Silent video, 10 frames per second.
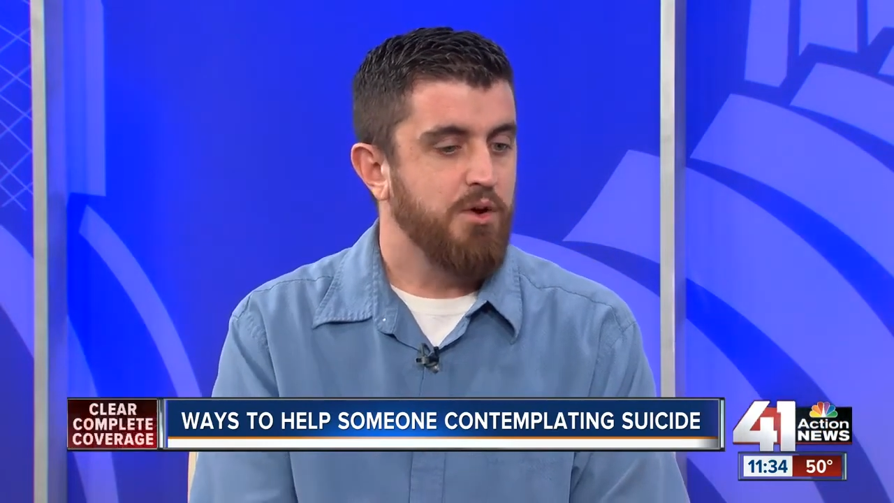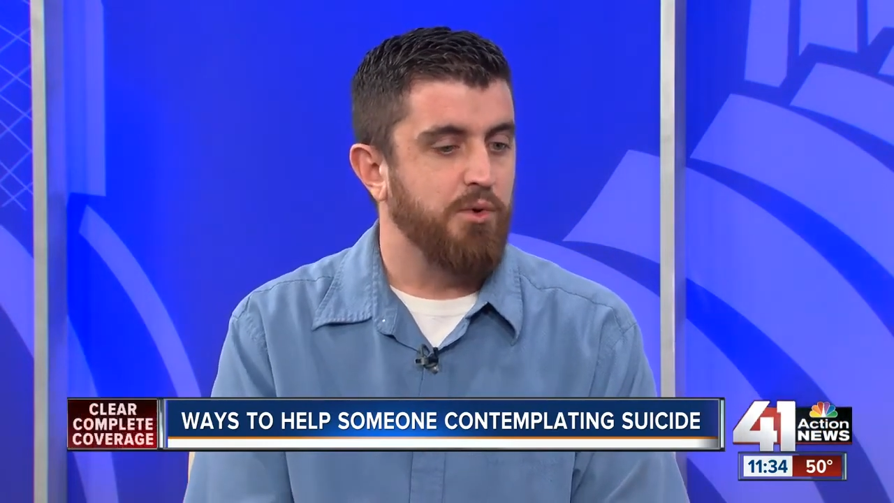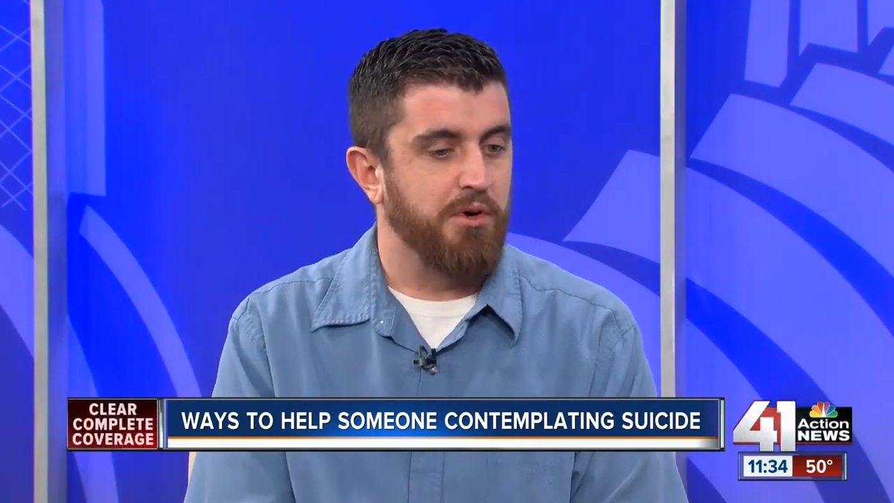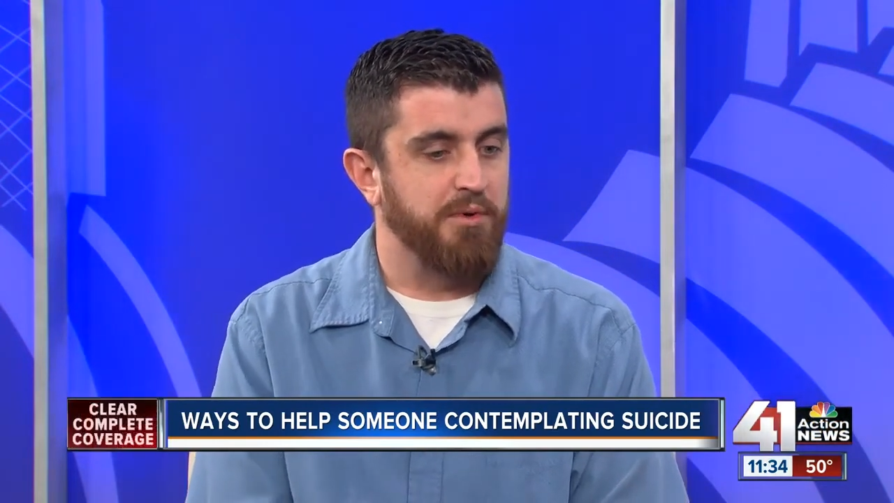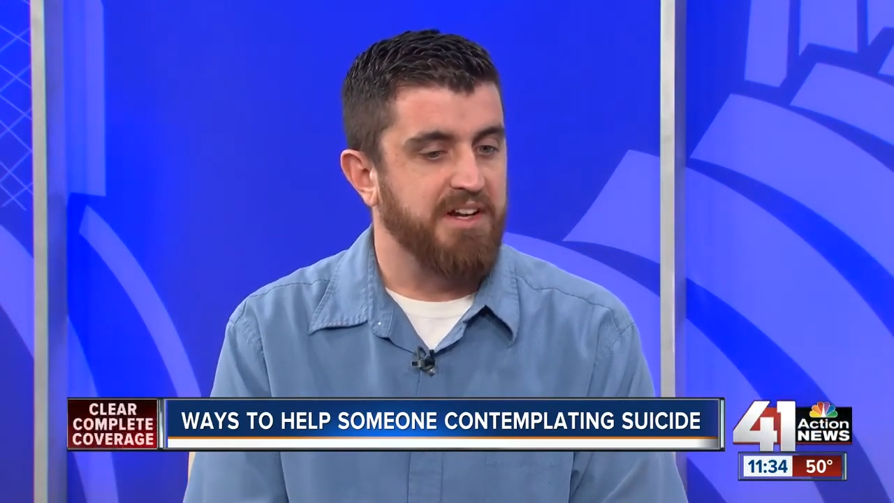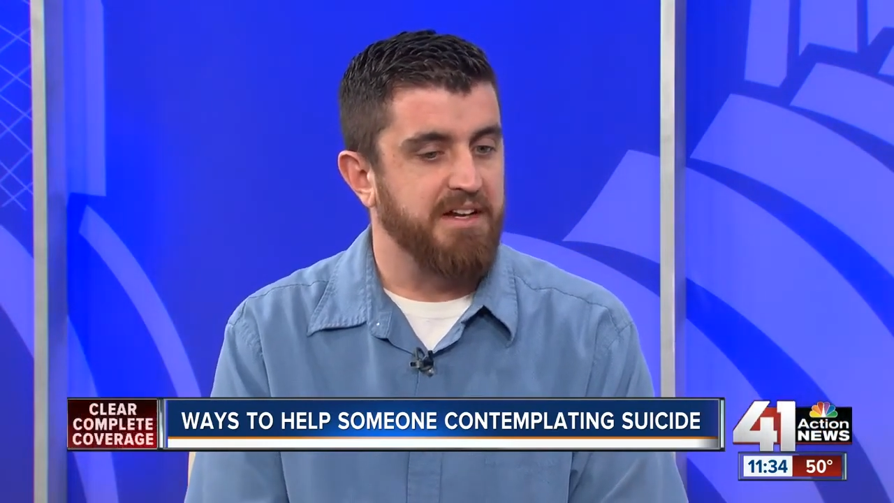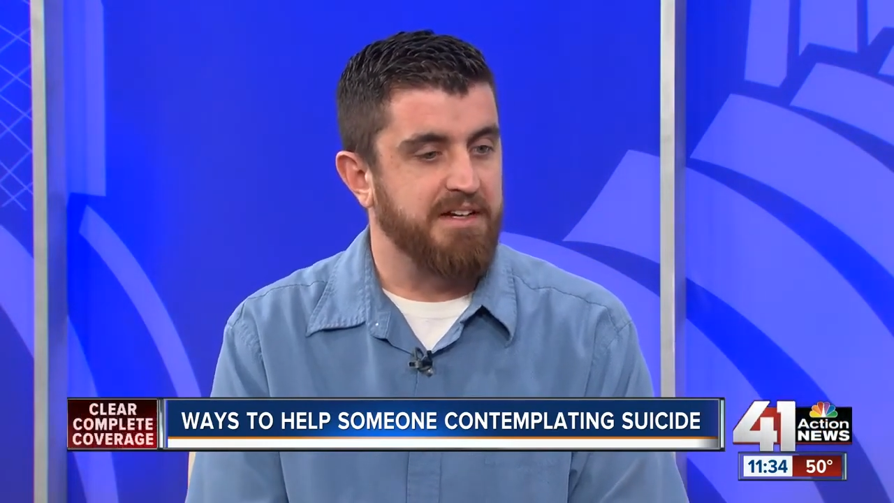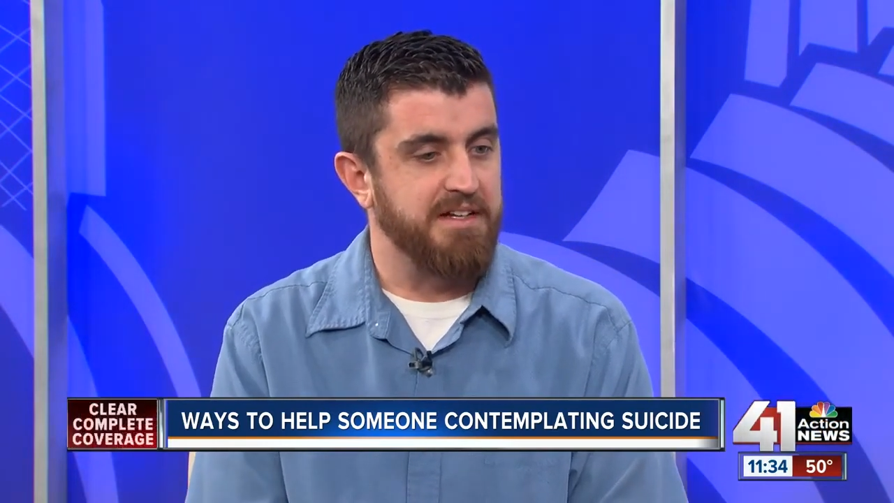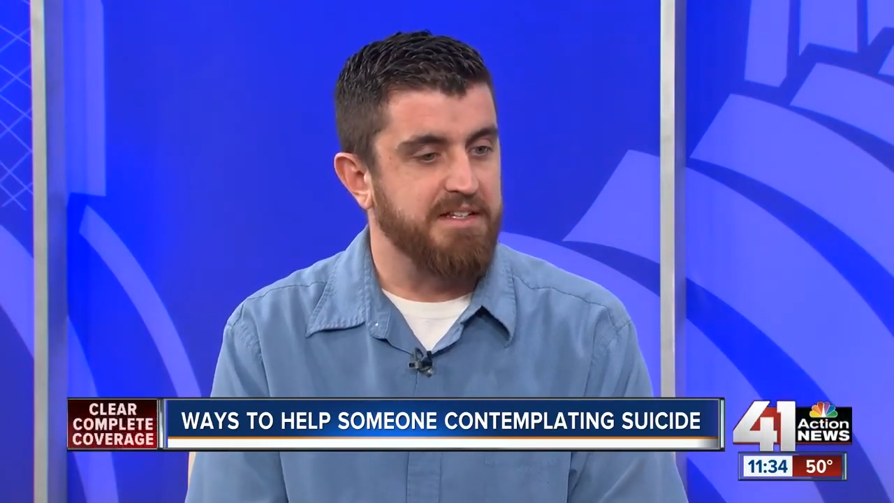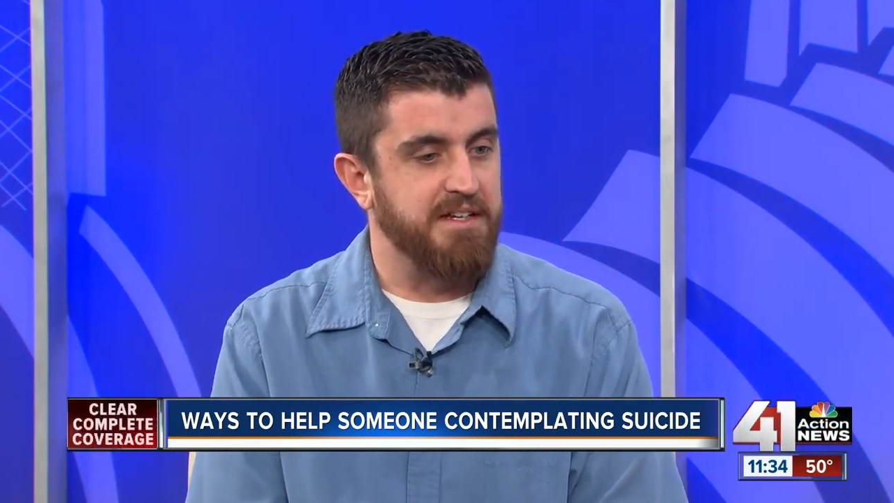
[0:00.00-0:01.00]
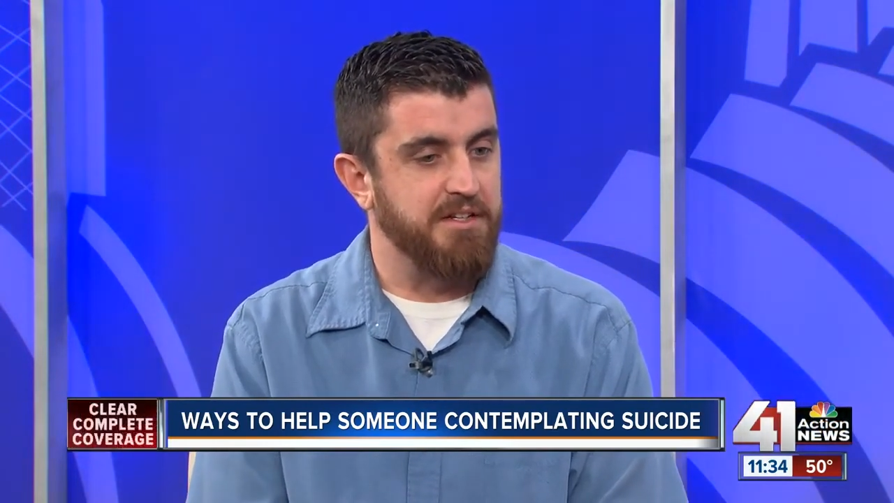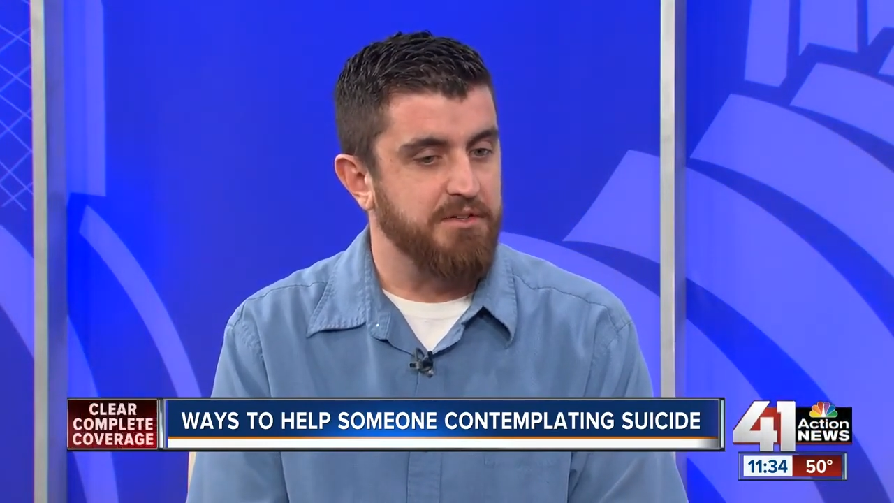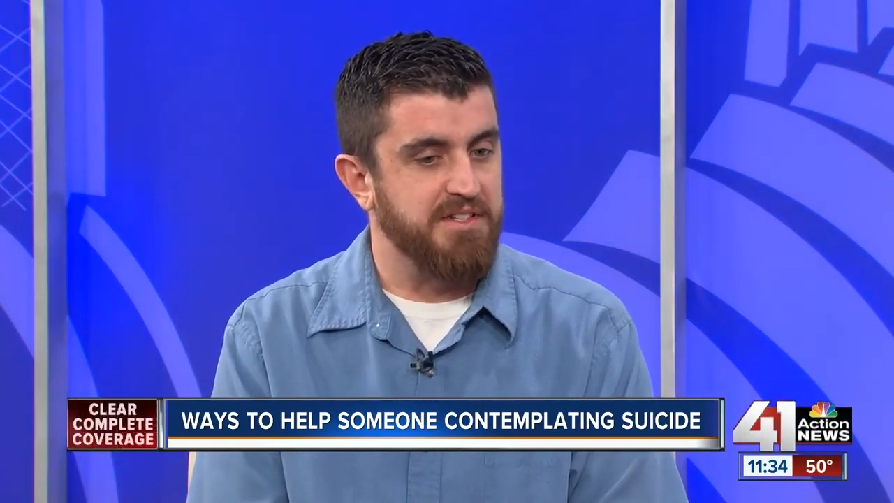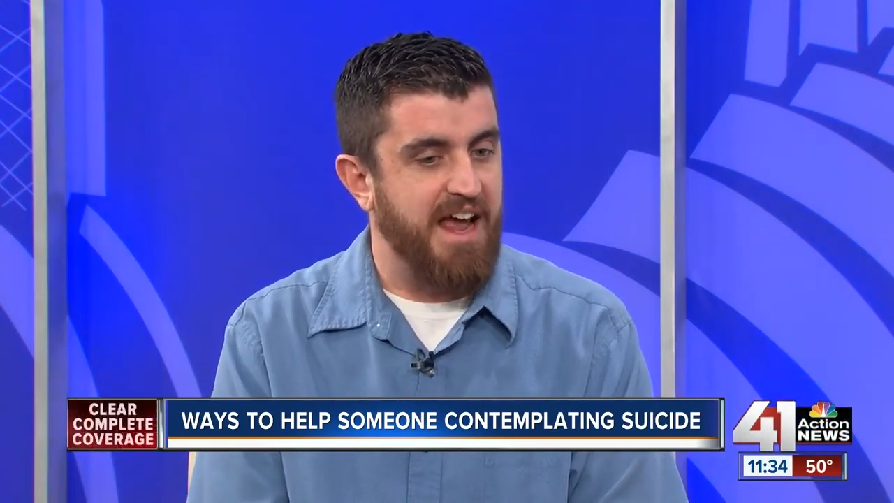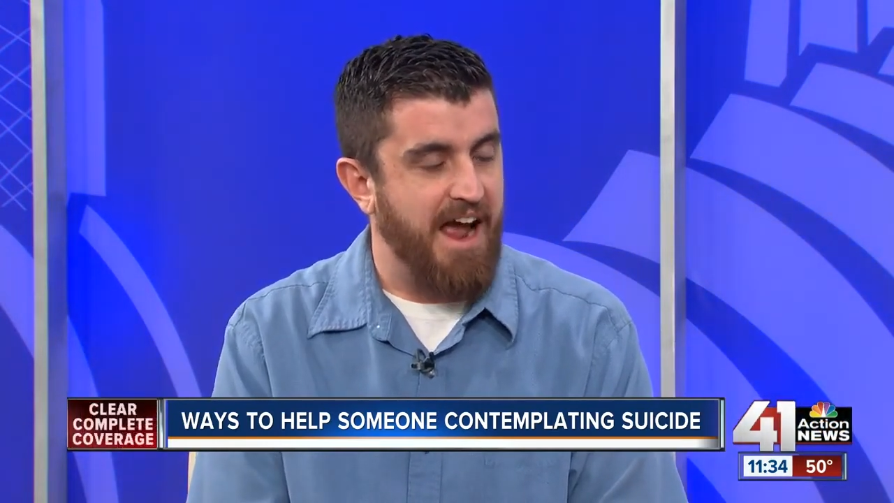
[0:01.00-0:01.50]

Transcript: where we can continue to